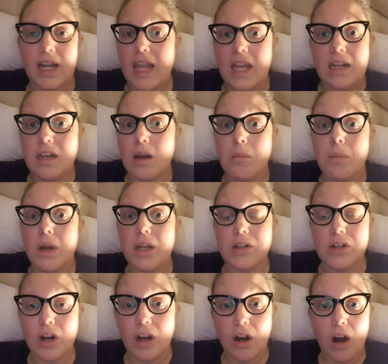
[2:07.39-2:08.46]
can't numb my
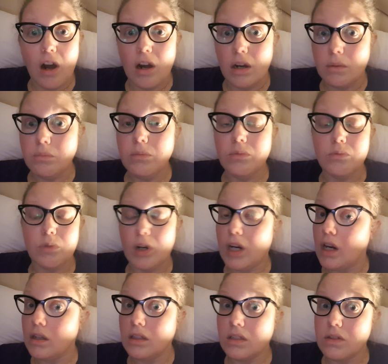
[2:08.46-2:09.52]
entire arm
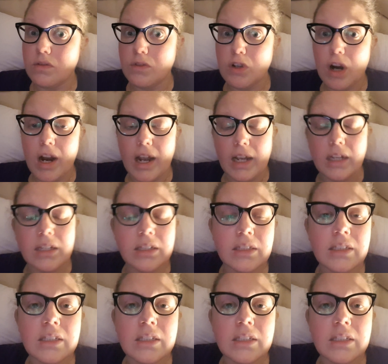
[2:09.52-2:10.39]
regardless of trying.